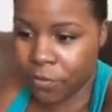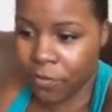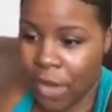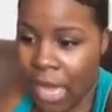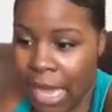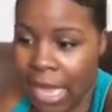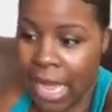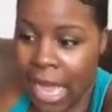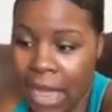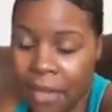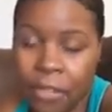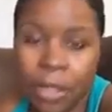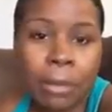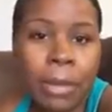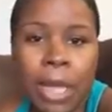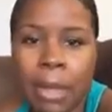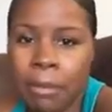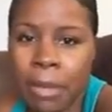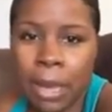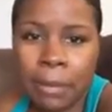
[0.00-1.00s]
I have them
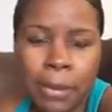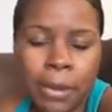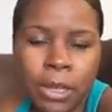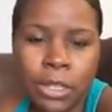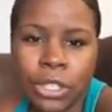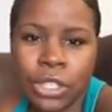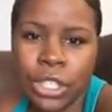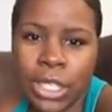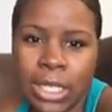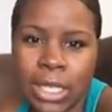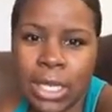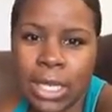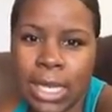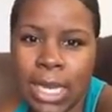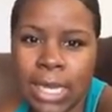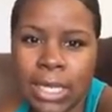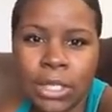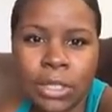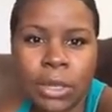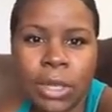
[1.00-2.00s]
in my purse just in case.